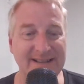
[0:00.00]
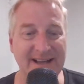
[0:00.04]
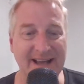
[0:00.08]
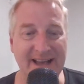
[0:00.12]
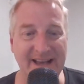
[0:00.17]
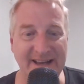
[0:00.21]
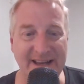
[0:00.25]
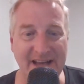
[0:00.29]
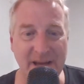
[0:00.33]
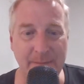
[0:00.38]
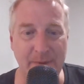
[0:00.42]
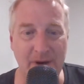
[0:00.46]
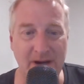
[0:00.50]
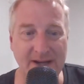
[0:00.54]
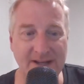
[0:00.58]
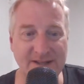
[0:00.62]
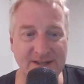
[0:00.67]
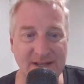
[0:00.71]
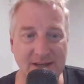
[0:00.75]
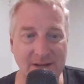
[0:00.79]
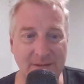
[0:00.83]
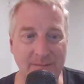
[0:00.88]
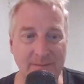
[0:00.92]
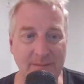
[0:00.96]
88
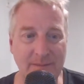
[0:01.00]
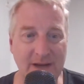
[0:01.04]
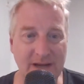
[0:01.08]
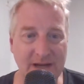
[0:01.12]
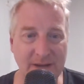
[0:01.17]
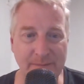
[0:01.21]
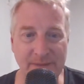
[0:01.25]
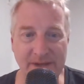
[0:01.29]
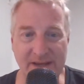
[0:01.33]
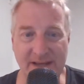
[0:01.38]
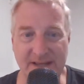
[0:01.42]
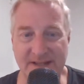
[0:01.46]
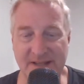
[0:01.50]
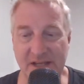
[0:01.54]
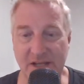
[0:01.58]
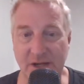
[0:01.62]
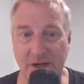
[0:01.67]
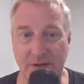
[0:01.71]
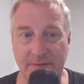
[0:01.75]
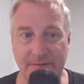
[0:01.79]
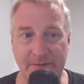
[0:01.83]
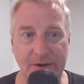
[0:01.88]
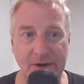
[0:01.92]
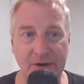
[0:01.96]
bucks and uh, BSC.
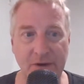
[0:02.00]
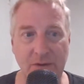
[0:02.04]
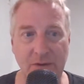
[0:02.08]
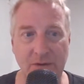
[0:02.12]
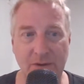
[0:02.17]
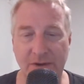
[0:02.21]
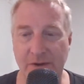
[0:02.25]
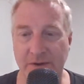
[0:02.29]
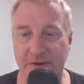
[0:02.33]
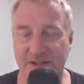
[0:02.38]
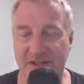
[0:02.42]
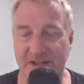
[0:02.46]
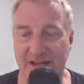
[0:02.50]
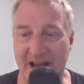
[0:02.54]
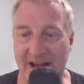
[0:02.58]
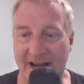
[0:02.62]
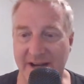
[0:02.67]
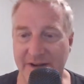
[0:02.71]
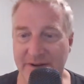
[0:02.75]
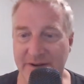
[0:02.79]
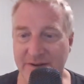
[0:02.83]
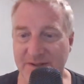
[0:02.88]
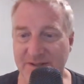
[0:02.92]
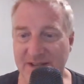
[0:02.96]
Good for you. You're
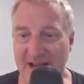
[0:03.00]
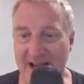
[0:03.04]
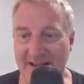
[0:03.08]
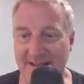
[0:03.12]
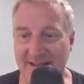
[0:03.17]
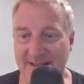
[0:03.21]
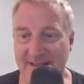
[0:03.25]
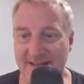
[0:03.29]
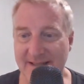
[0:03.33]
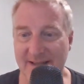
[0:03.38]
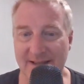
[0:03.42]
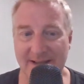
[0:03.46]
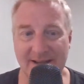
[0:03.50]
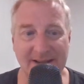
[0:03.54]
stacking your sacks.